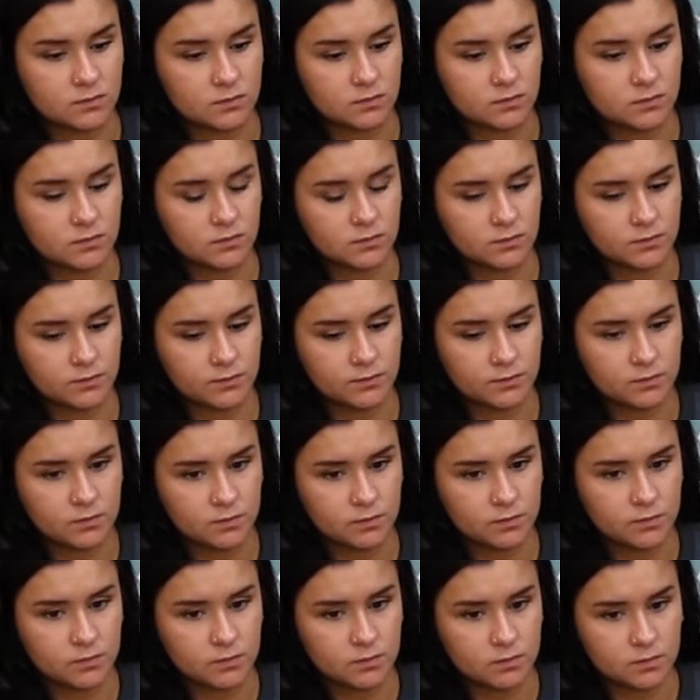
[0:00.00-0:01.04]

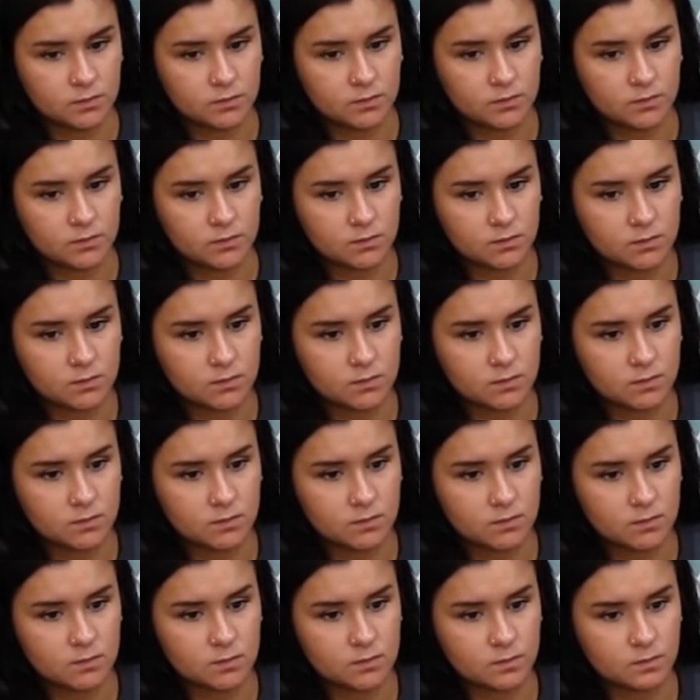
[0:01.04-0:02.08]

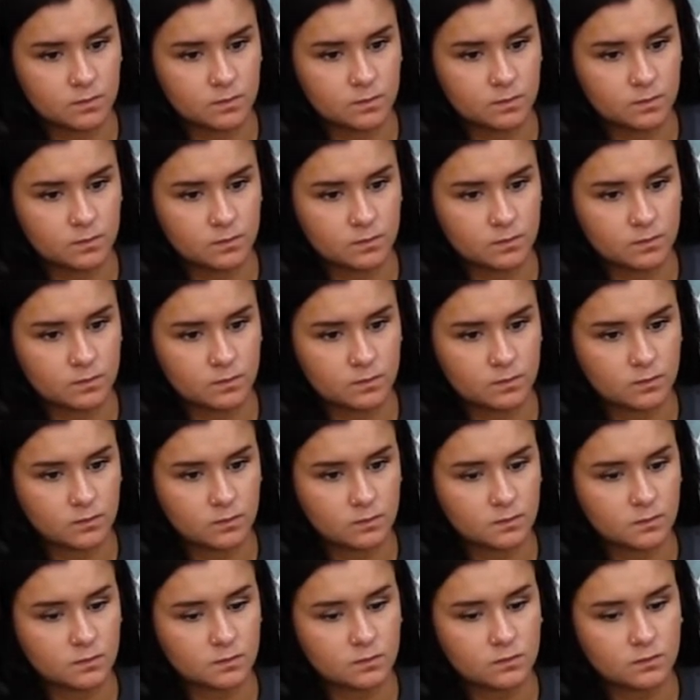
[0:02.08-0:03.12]

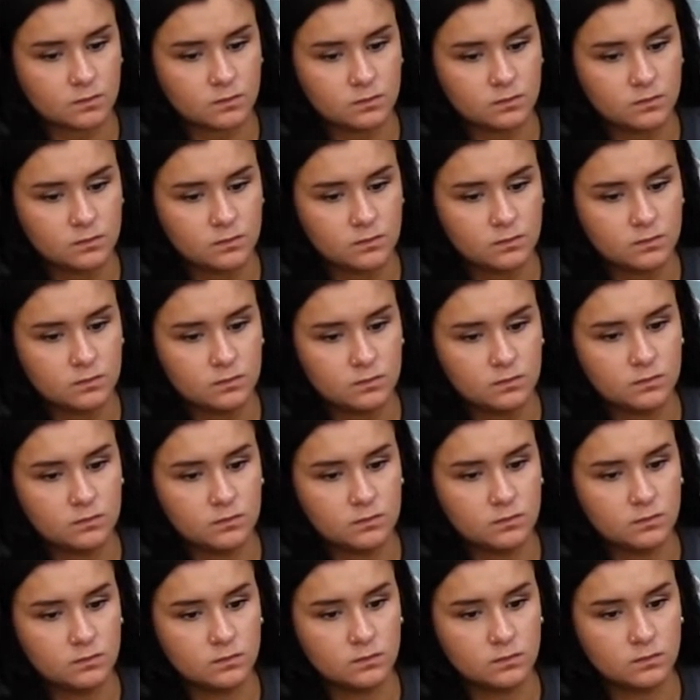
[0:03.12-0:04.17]

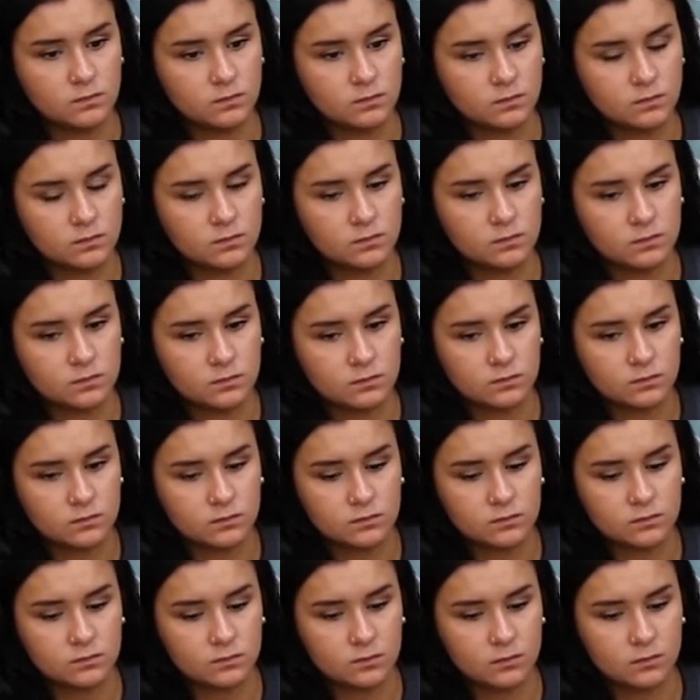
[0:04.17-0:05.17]
No words are spoken by the person on screen.